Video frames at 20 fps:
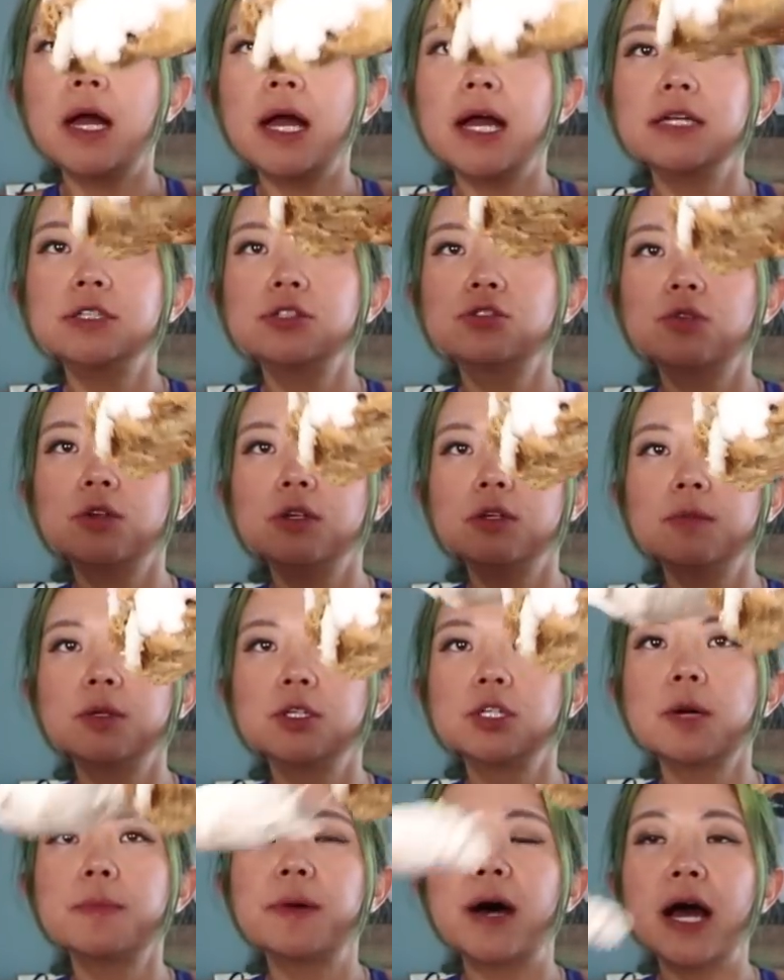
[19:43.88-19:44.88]
Ice cream
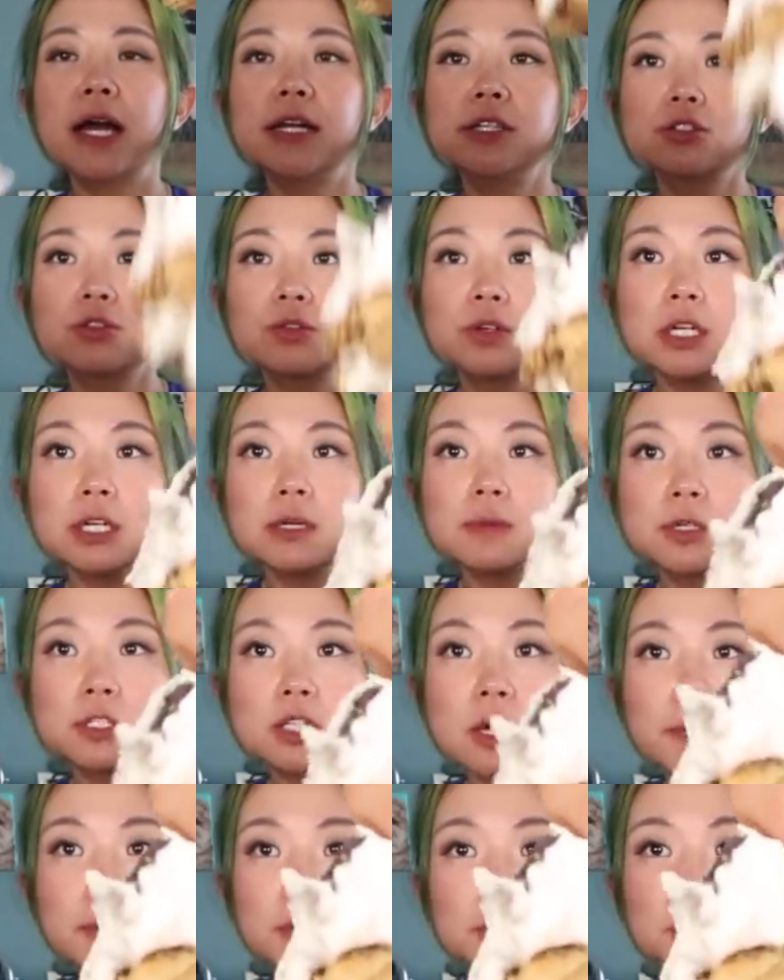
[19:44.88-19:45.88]
on top of ice cream on
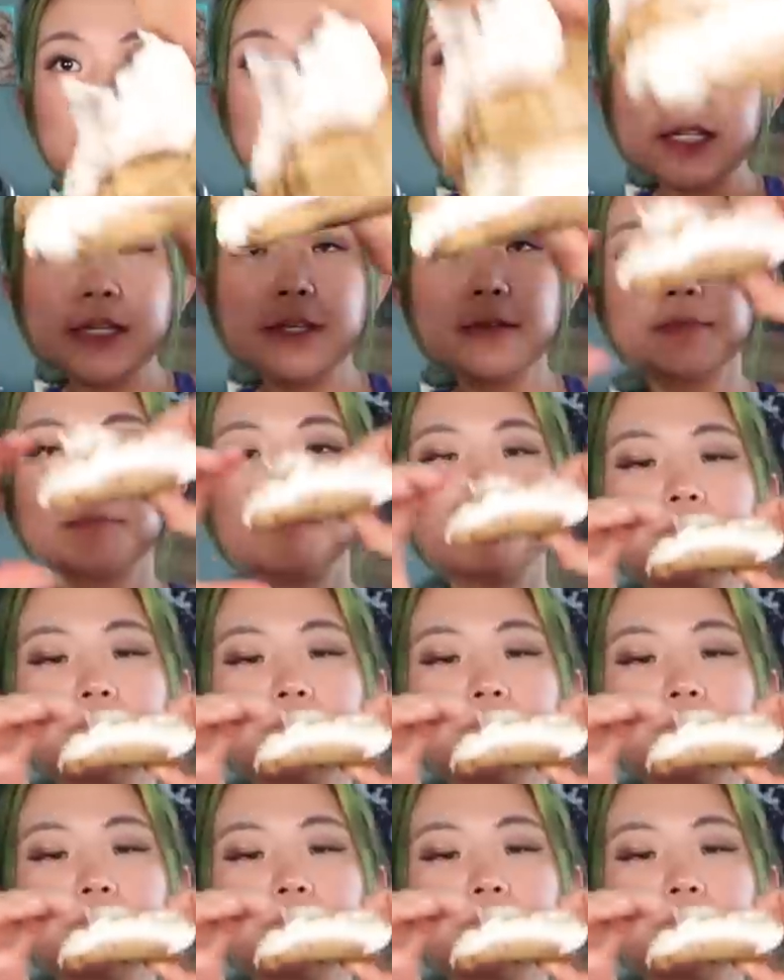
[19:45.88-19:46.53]
top of cookie.